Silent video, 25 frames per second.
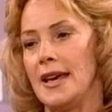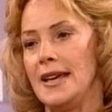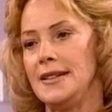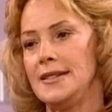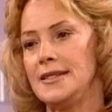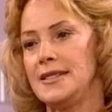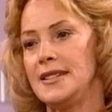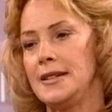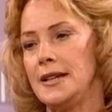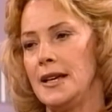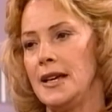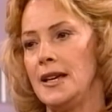
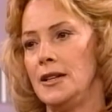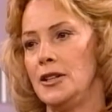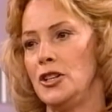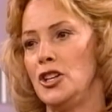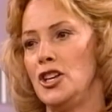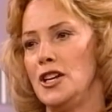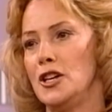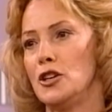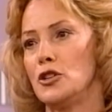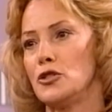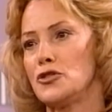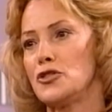eighteen
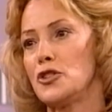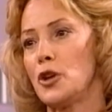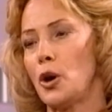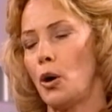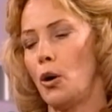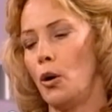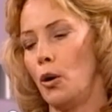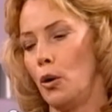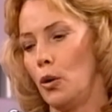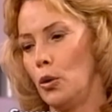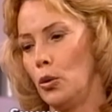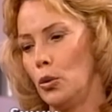years
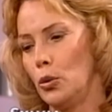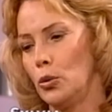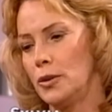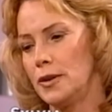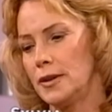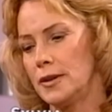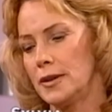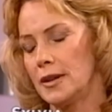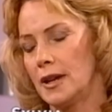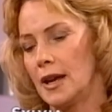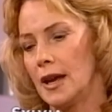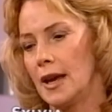old,
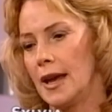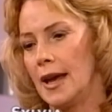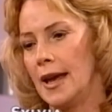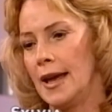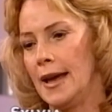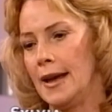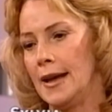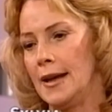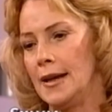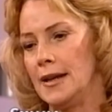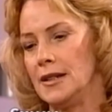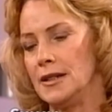
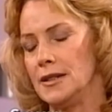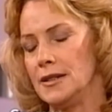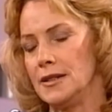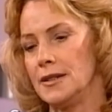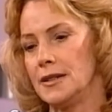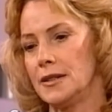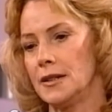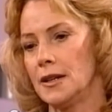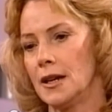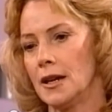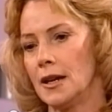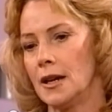
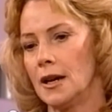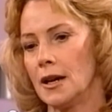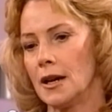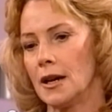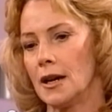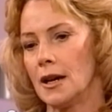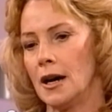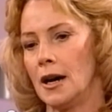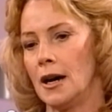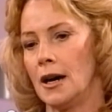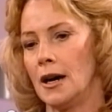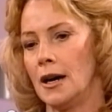and
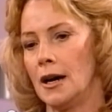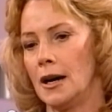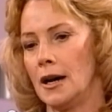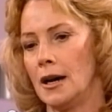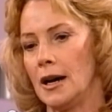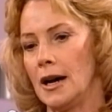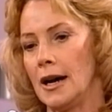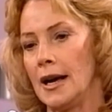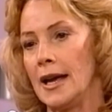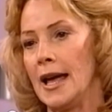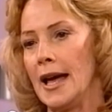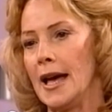
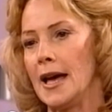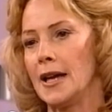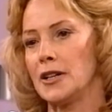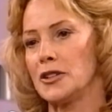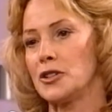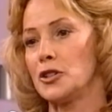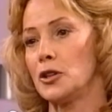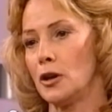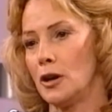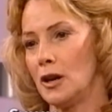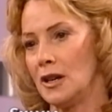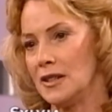uh, I had a
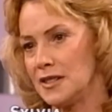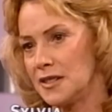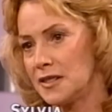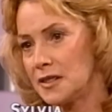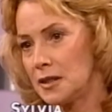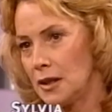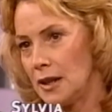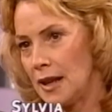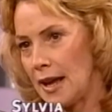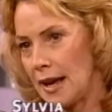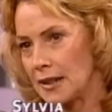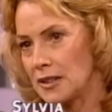
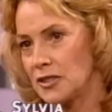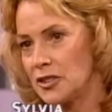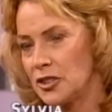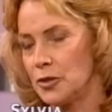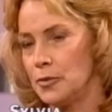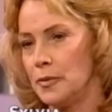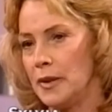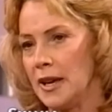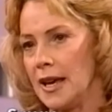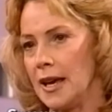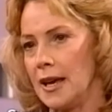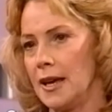
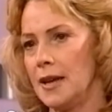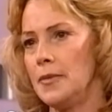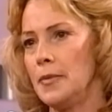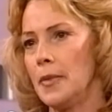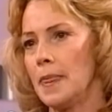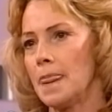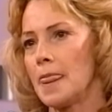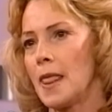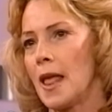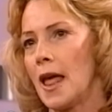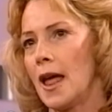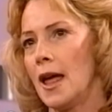tonsillectomy.
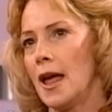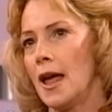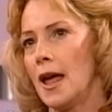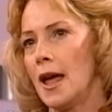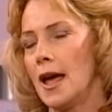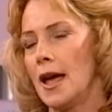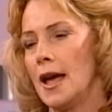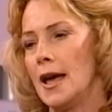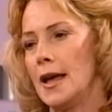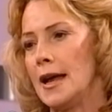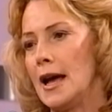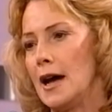
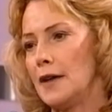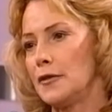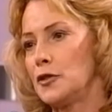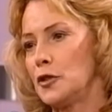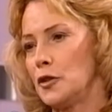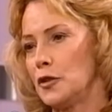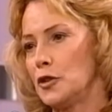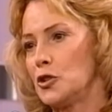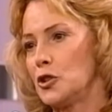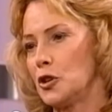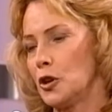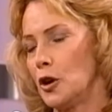And
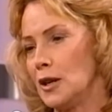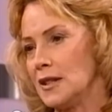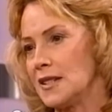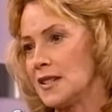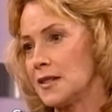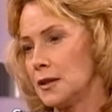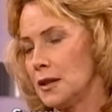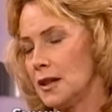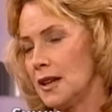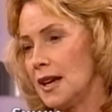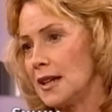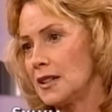after the
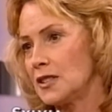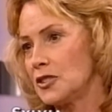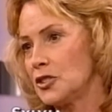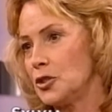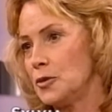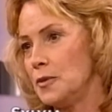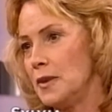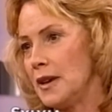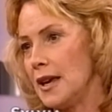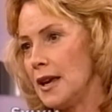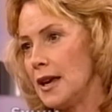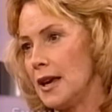
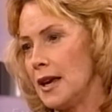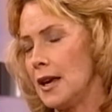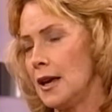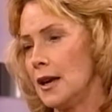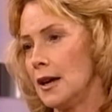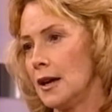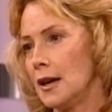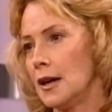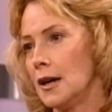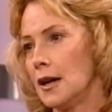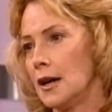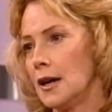tonsillectomy,
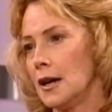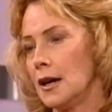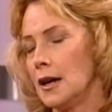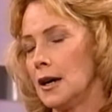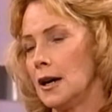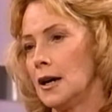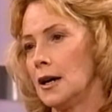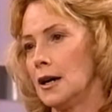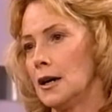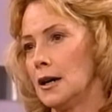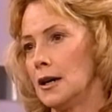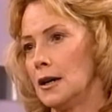
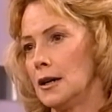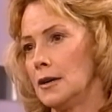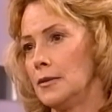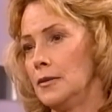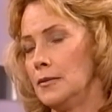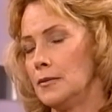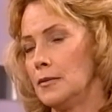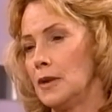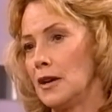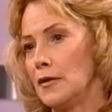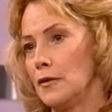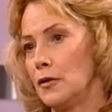Uh,
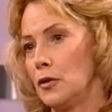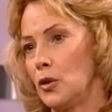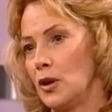my